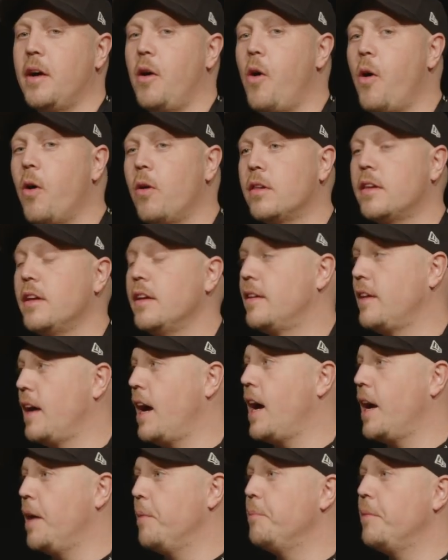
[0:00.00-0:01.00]
all the
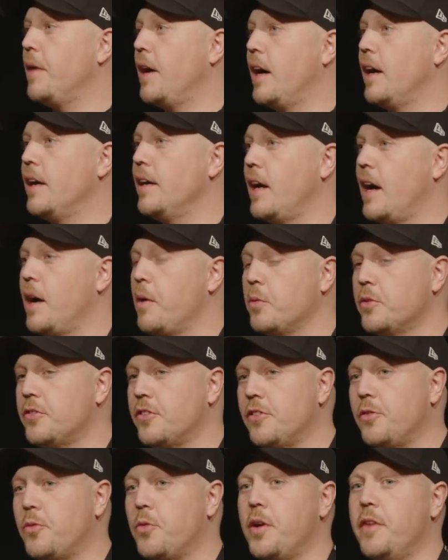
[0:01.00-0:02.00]
time, I
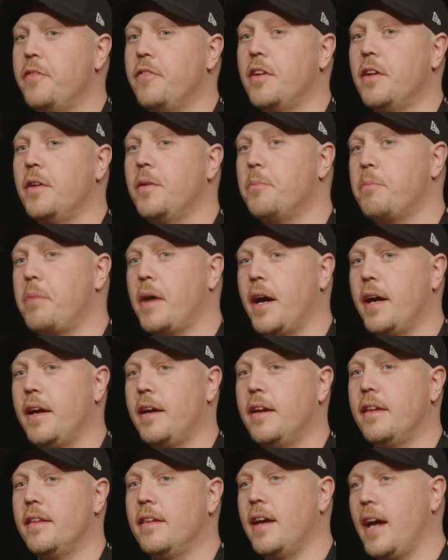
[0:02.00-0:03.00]
was driven
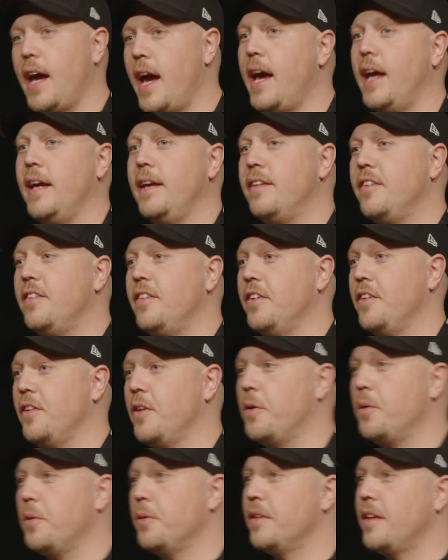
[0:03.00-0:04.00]
by the hate, you
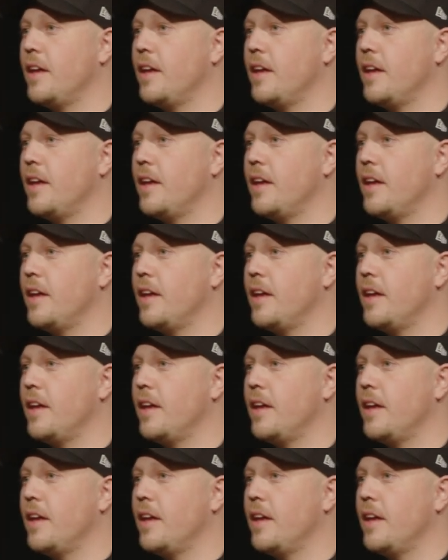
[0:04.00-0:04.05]
know,